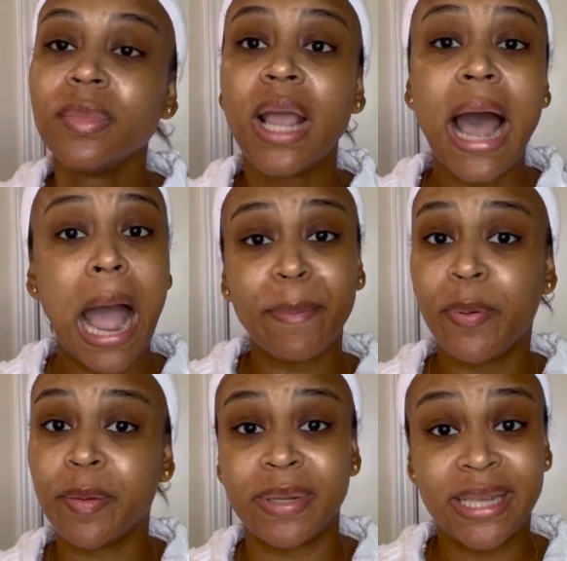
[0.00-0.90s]

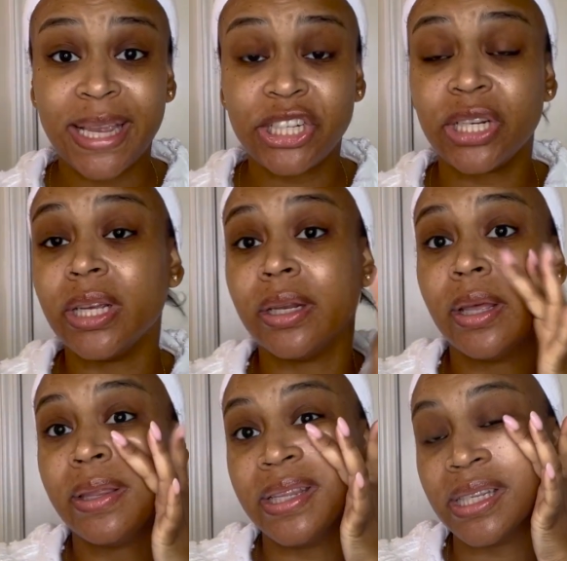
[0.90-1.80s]
hyperpigmentation.
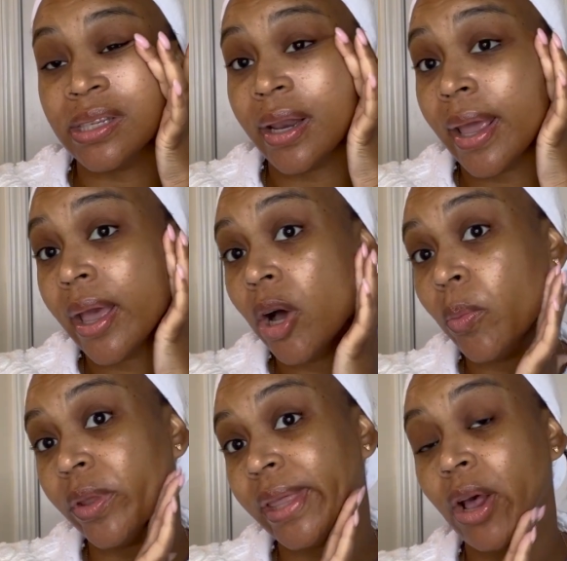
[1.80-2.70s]
This is gonna help
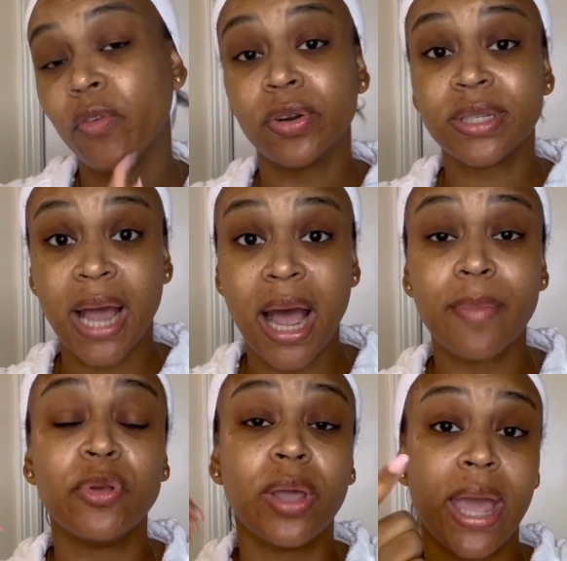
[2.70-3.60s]
with that over time. You
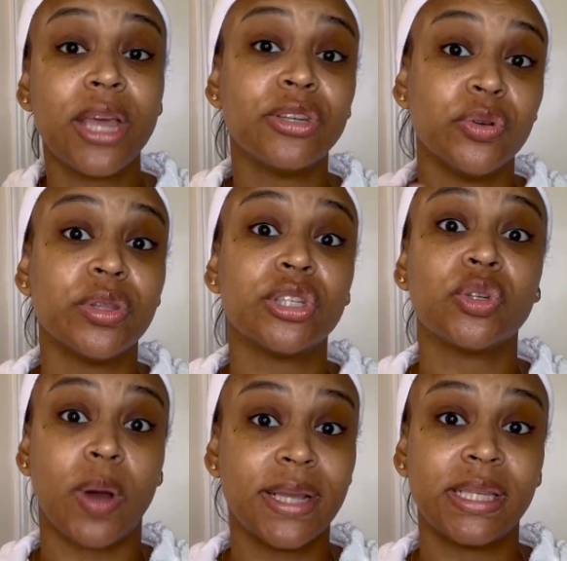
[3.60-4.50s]
can do this
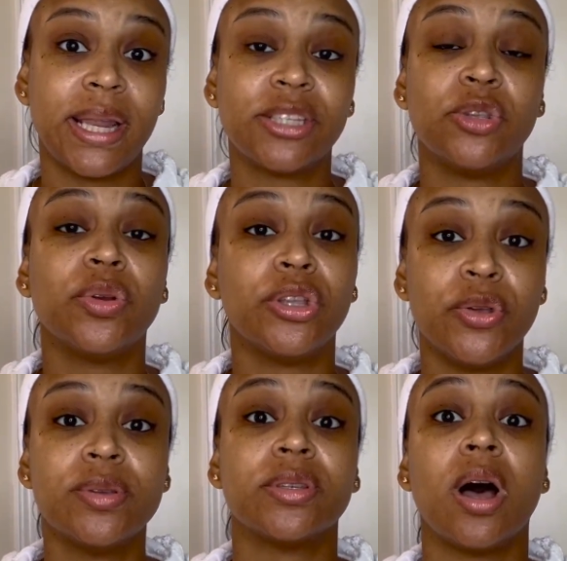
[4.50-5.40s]
twice a day, so you can
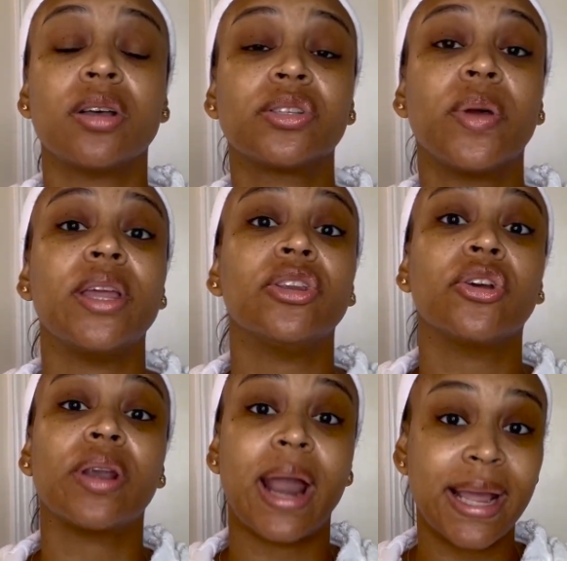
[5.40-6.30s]
use this also in your
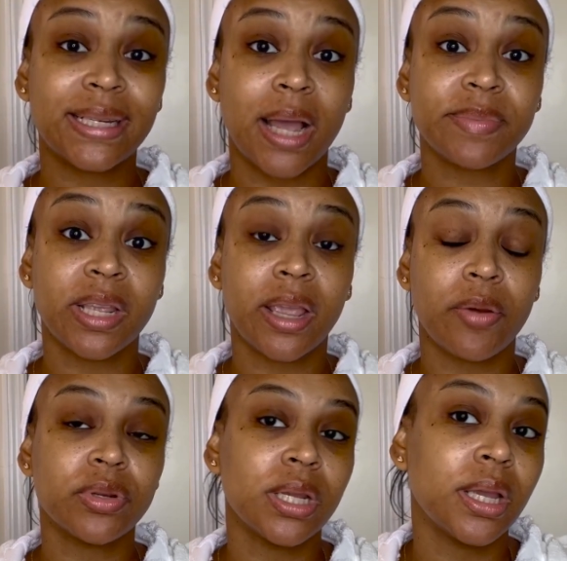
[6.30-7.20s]
nighttime skincare
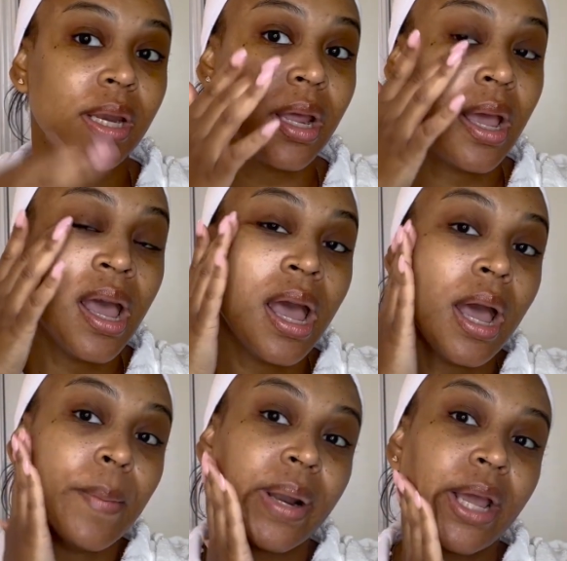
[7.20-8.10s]
routine,
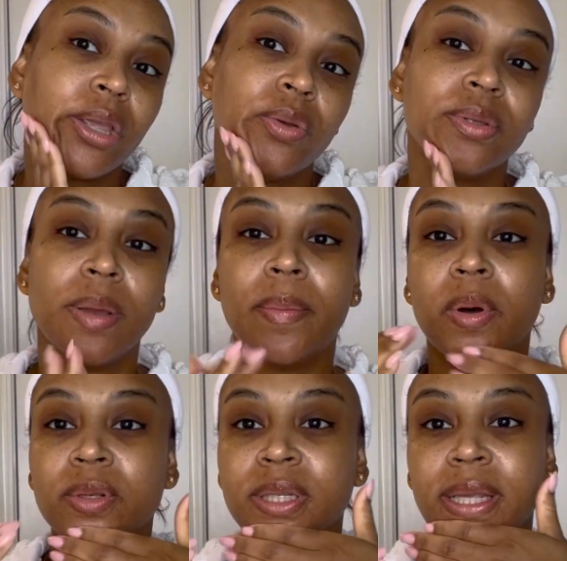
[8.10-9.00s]
but I use it
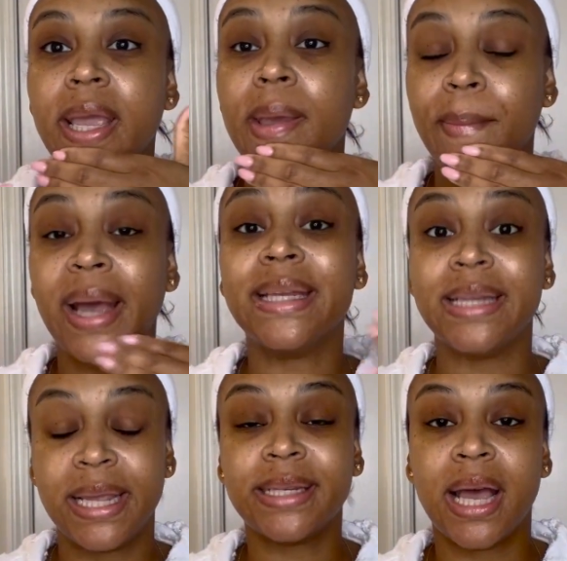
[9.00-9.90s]
mostly in my
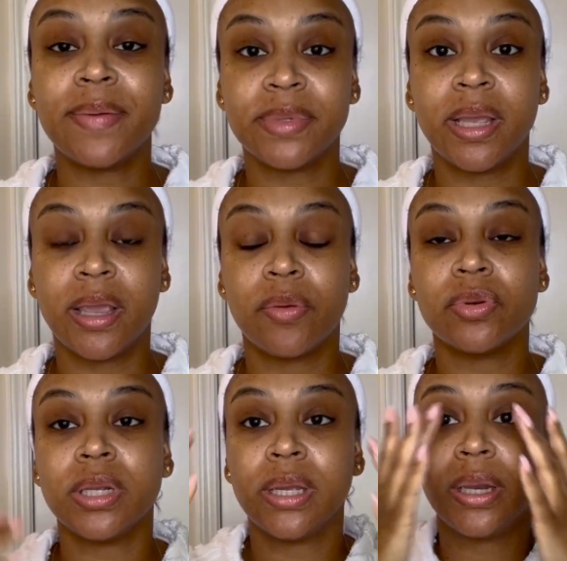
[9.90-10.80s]
daytime skincare
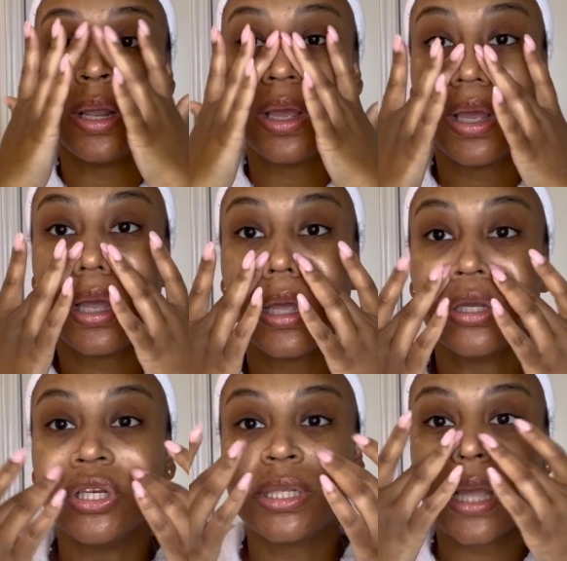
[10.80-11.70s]
routine. You
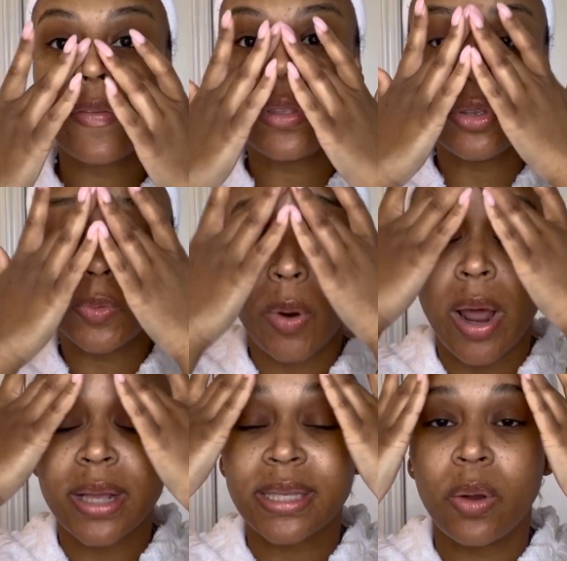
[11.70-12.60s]
just have to use
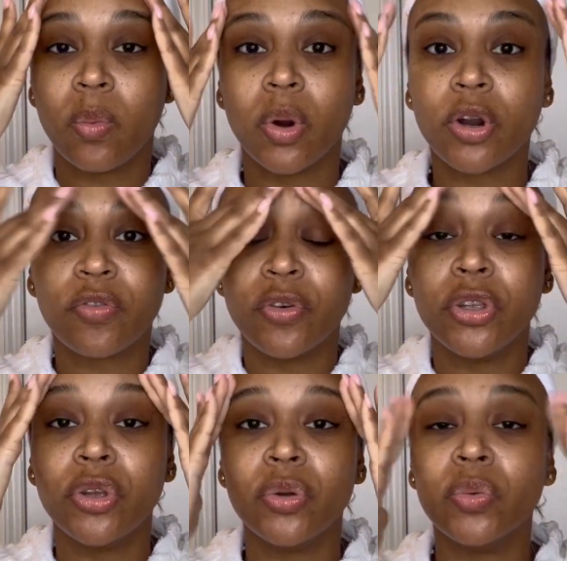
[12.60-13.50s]
products that work for
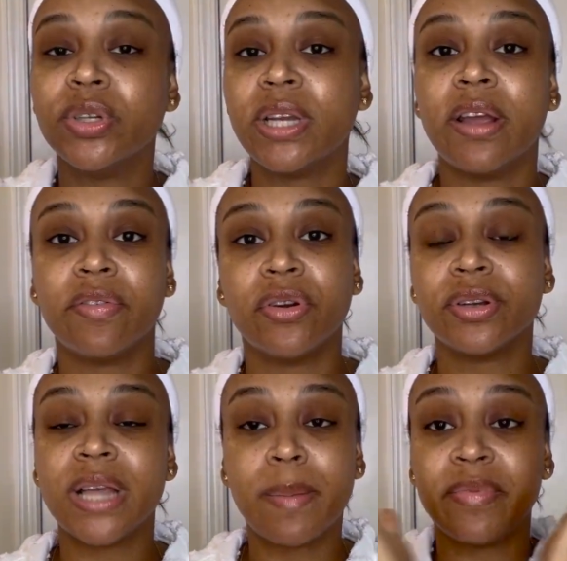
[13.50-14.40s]
you, whichever
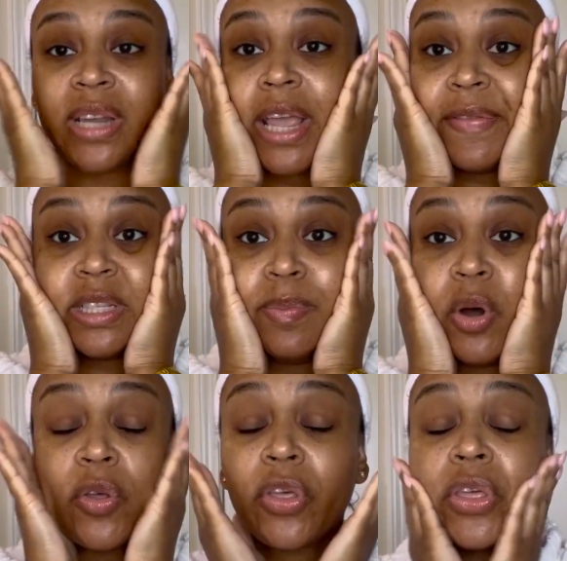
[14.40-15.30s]
time of day. If it's both,